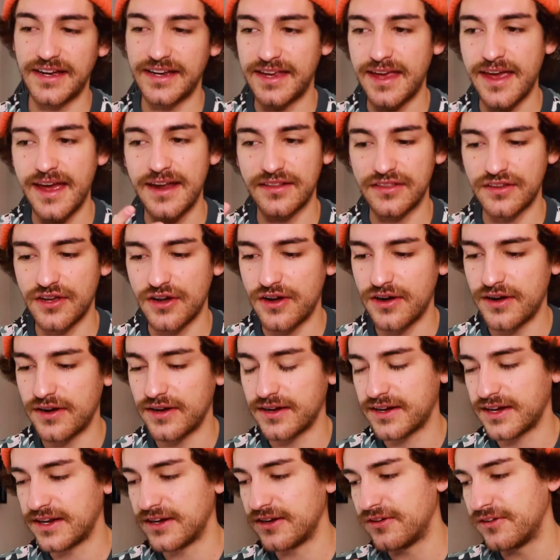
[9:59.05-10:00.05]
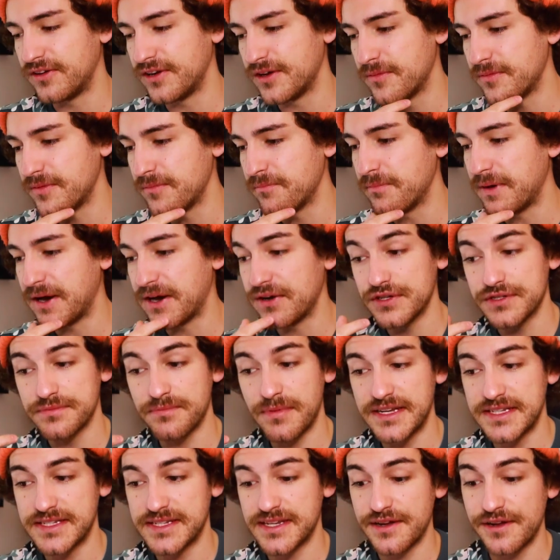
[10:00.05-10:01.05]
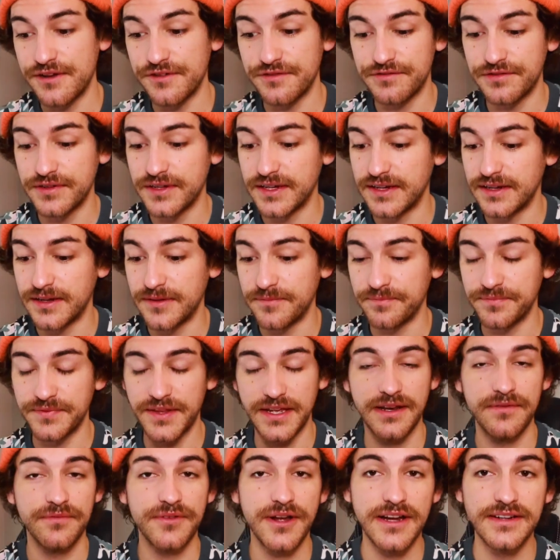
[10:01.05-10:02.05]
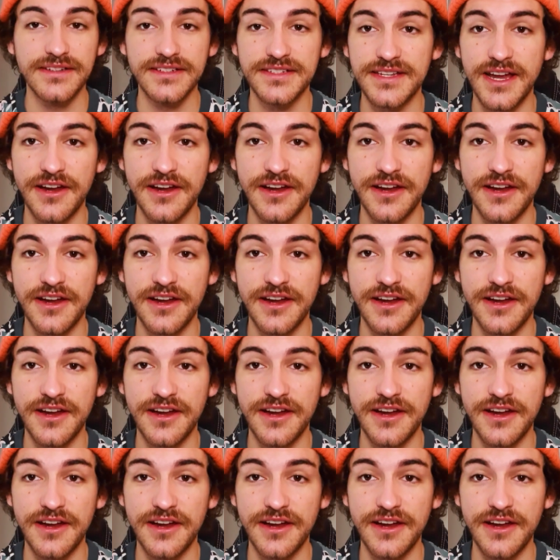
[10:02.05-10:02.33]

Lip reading: I can't talk. I don't want to embarrass myself. And I'm kind of